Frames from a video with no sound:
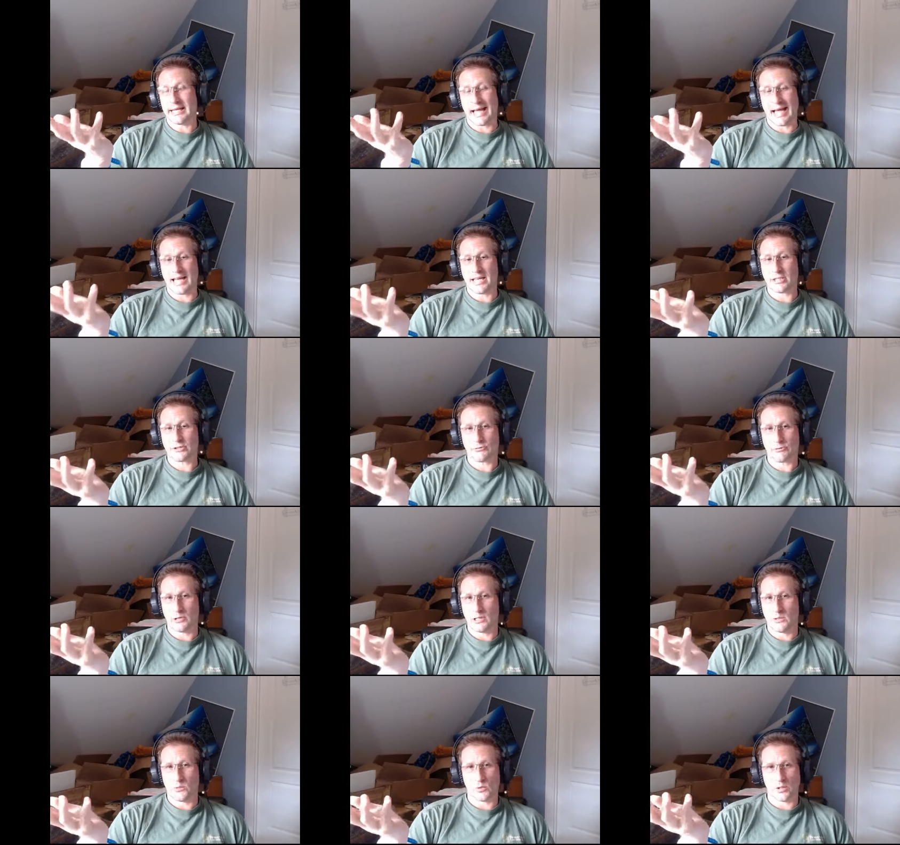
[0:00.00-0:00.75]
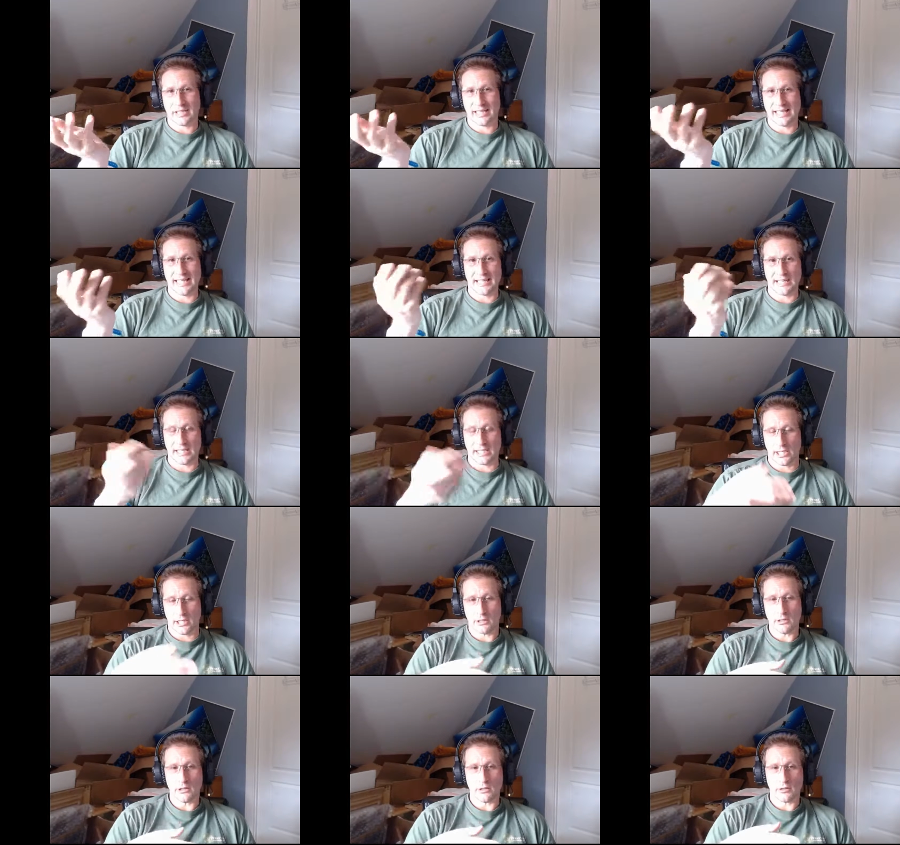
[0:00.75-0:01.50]
asteroid were to hit
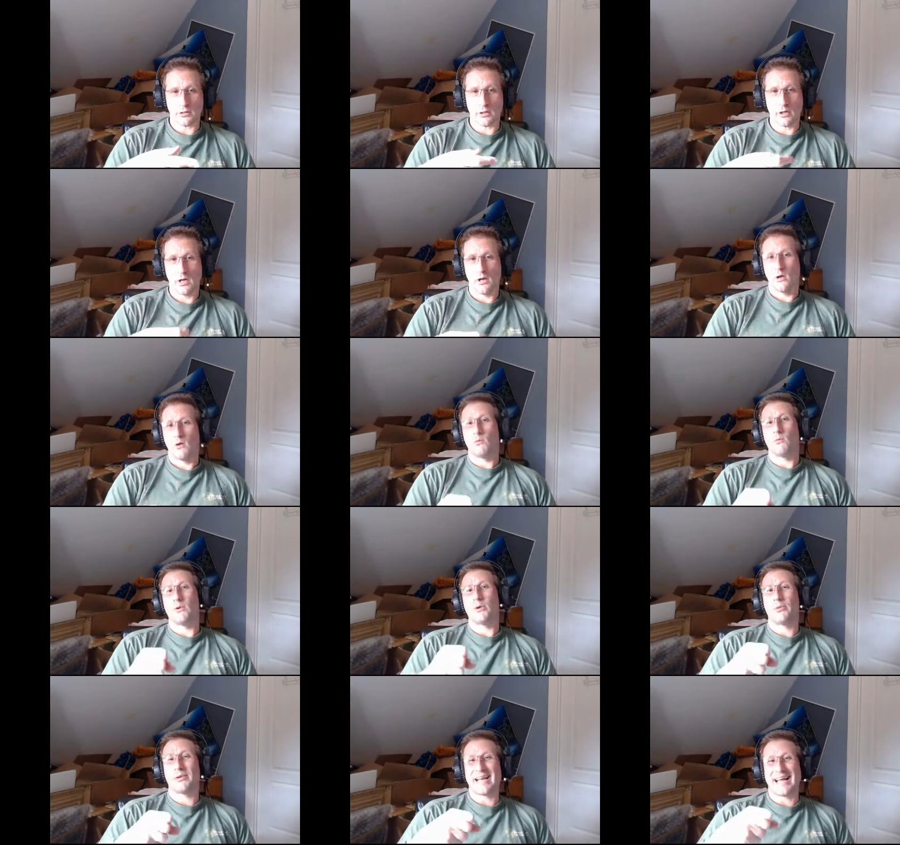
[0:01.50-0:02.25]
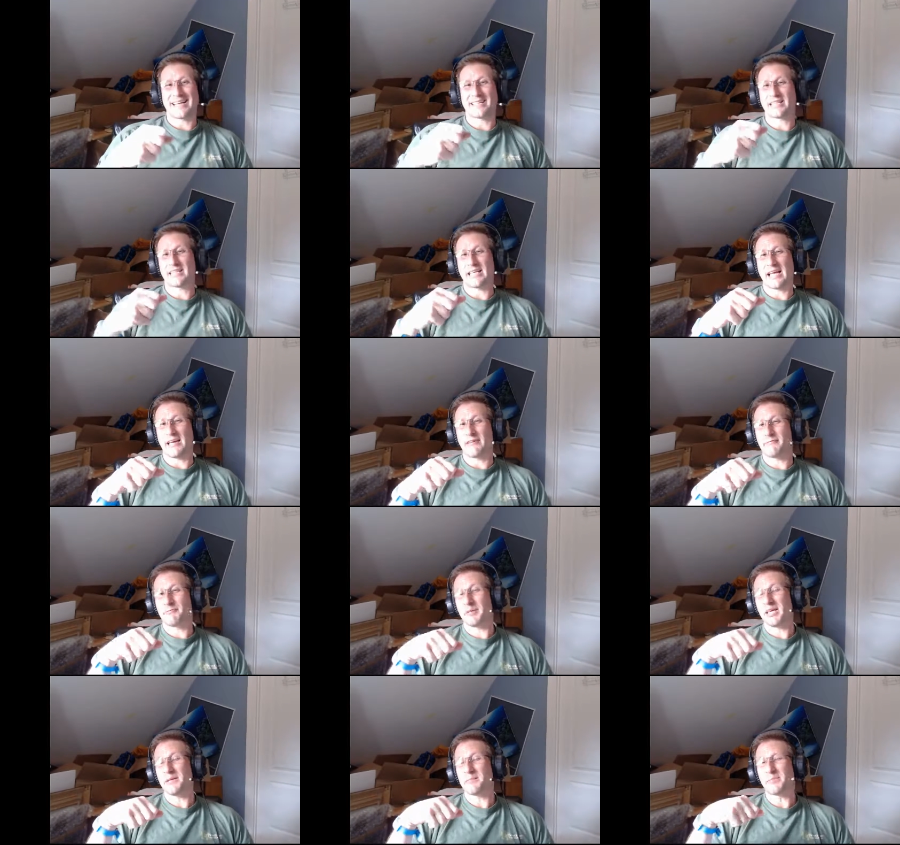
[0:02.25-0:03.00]
the Earth, we would actually
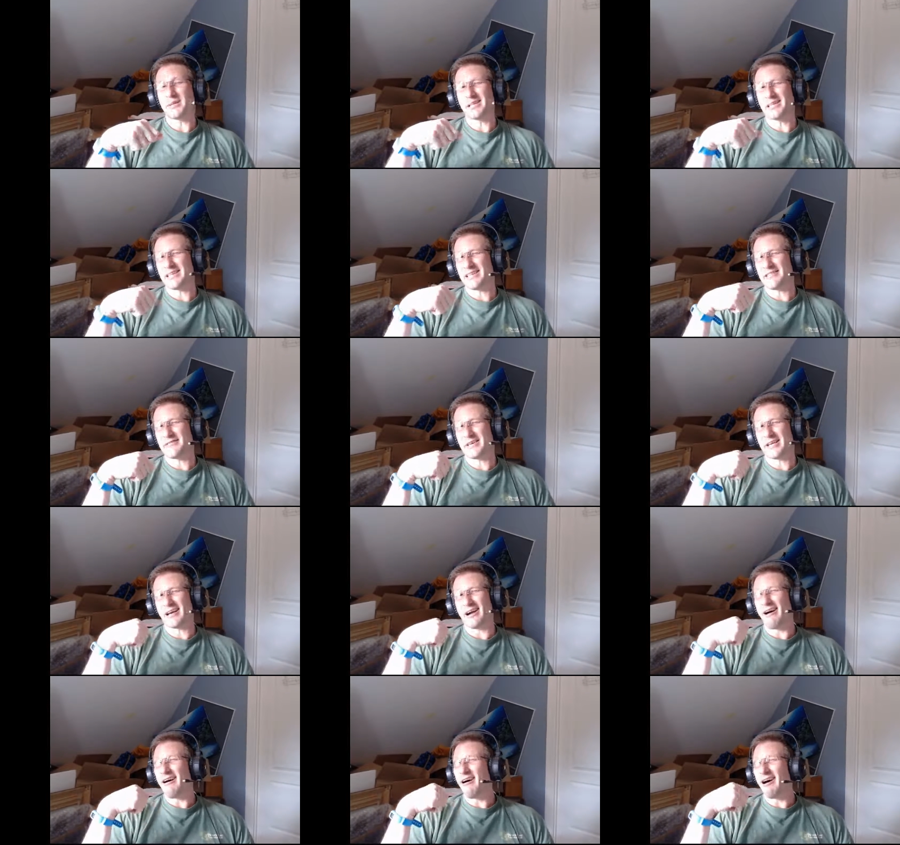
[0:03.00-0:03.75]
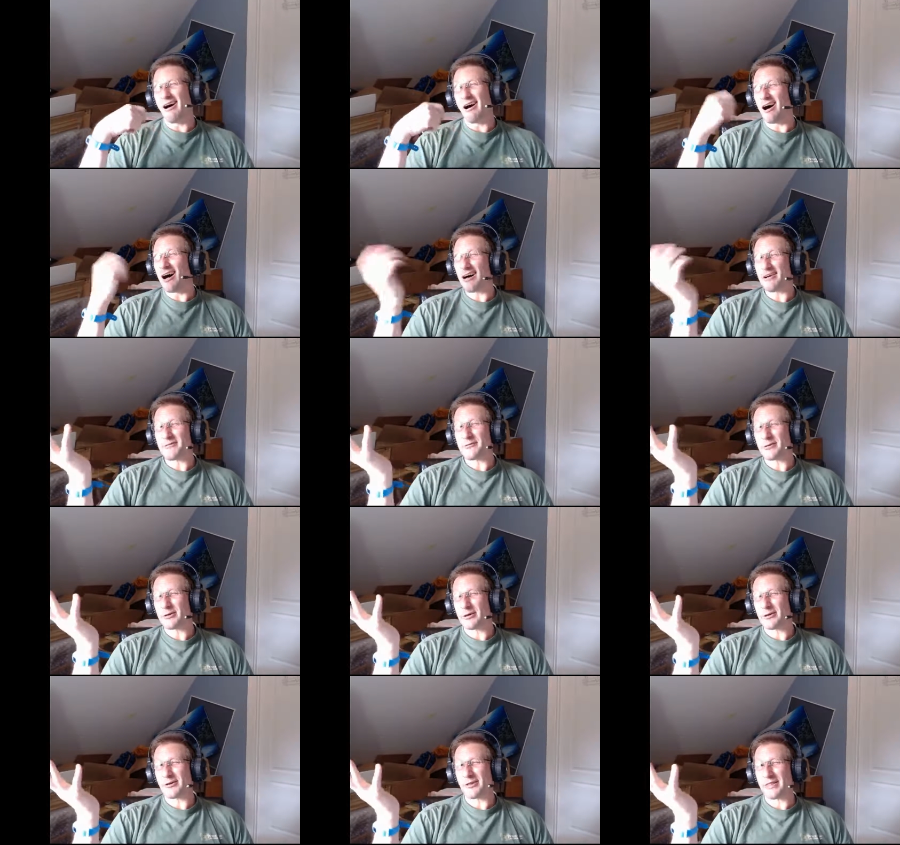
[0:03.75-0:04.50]
have people living off
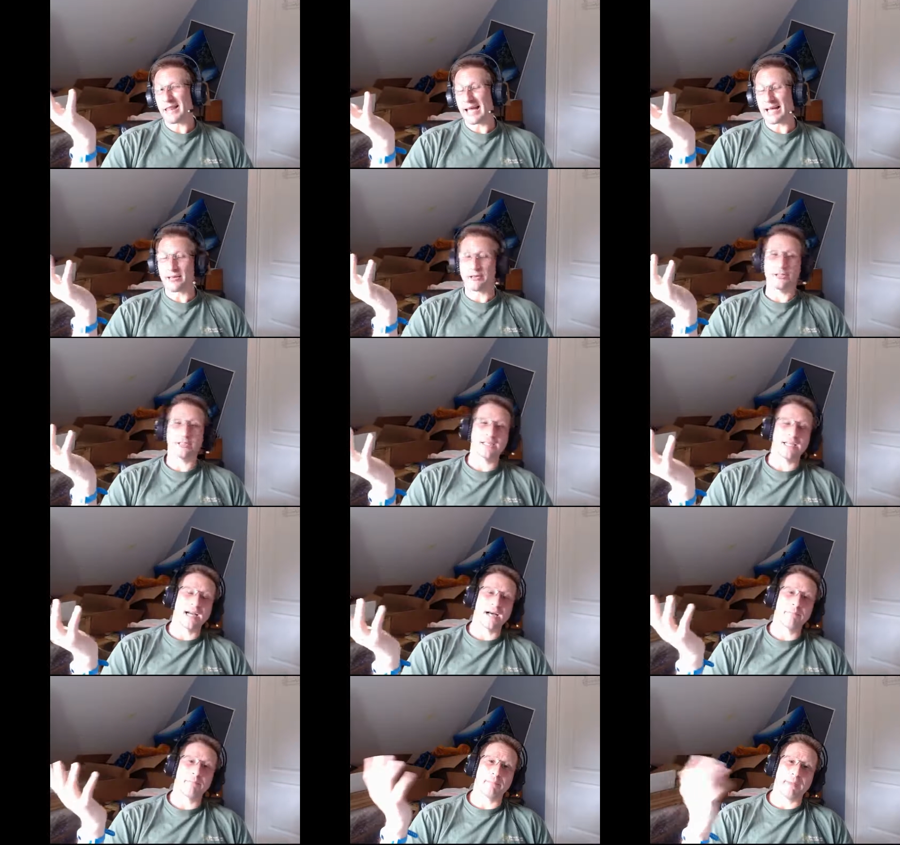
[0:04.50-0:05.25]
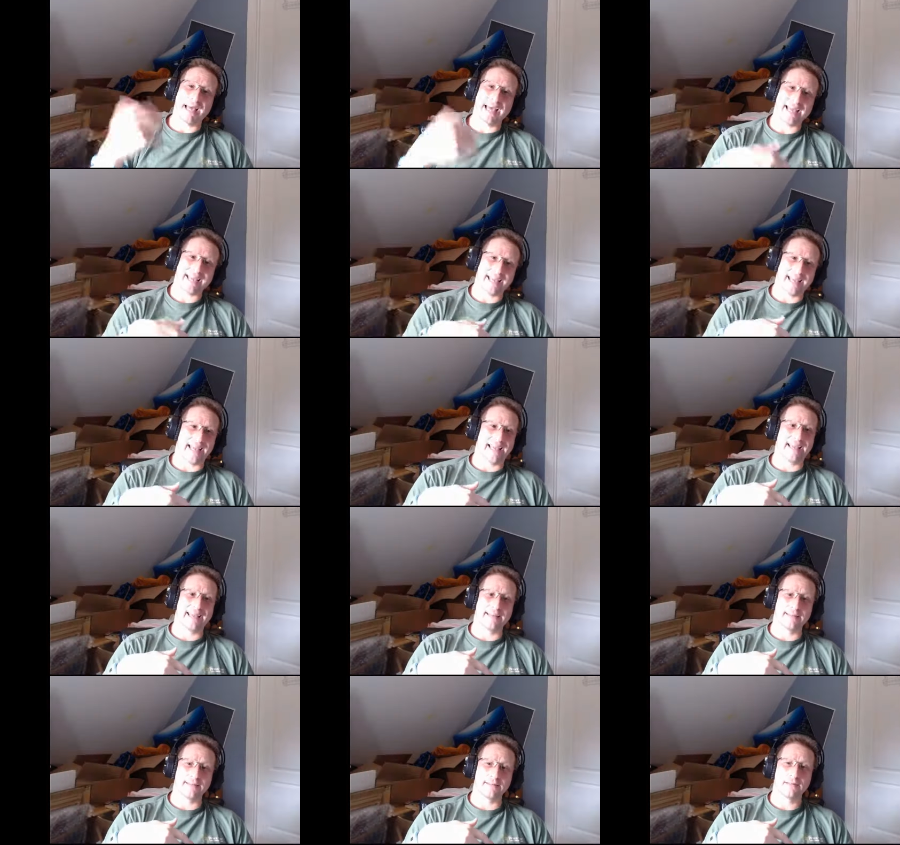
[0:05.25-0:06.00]
Earth that could come back
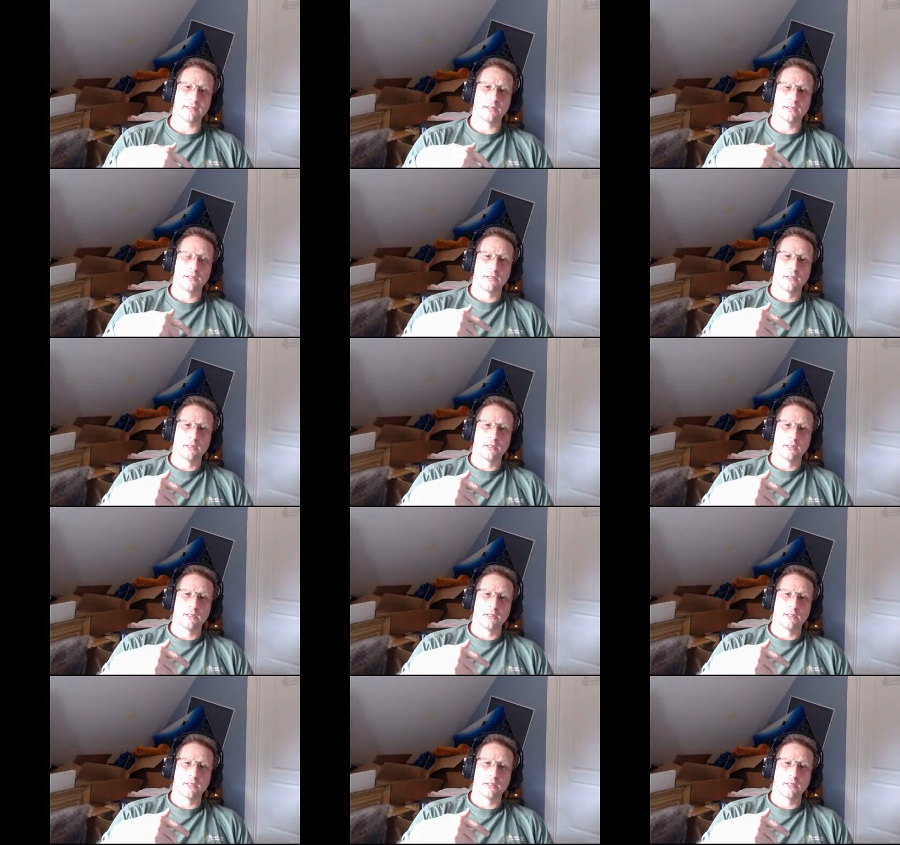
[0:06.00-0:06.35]
and,